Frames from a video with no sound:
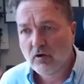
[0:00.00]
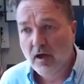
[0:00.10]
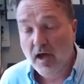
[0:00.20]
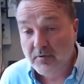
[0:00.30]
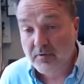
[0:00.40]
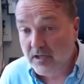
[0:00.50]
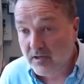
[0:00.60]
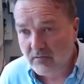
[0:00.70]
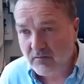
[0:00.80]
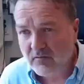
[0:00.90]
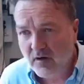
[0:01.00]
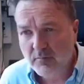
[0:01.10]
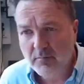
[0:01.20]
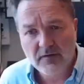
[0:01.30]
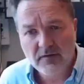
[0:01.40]
happening in Addis
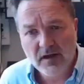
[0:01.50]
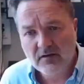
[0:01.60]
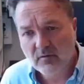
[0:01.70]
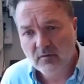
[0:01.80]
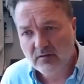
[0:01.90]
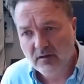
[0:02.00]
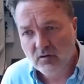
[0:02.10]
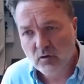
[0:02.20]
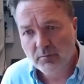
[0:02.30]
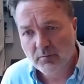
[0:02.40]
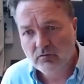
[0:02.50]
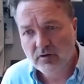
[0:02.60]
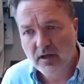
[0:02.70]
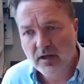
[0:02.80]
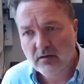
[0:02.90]
Ababa and elsewhere in Ethiopia
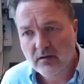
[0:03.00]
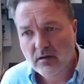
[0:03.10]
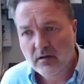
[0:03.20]
today